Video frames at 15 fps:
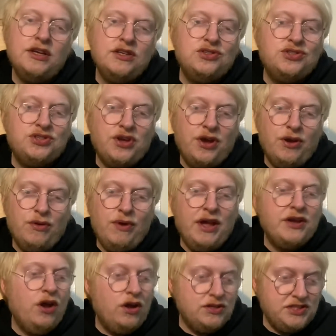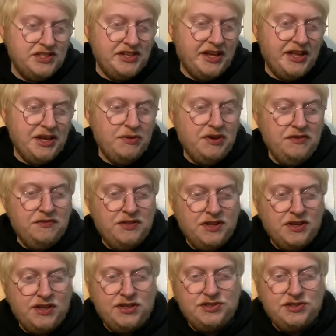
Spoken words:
so I can't tell you if the